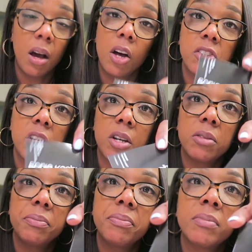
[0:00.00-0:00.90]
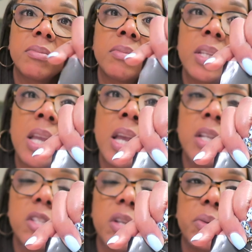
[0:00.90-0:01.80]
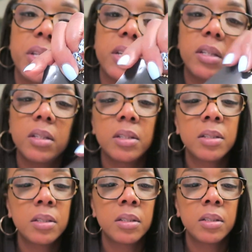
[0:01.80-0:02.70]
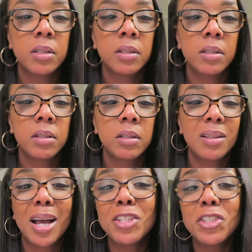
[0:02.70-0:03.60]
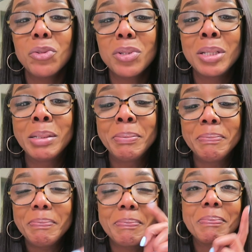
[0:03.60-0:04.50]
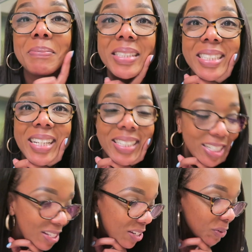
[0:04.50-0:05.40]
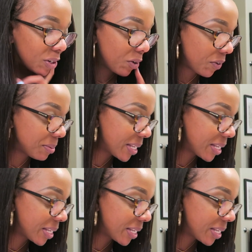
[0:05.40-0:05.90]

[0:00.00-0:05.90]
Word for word: also, Sonia Kashuk. I just don't know if I'm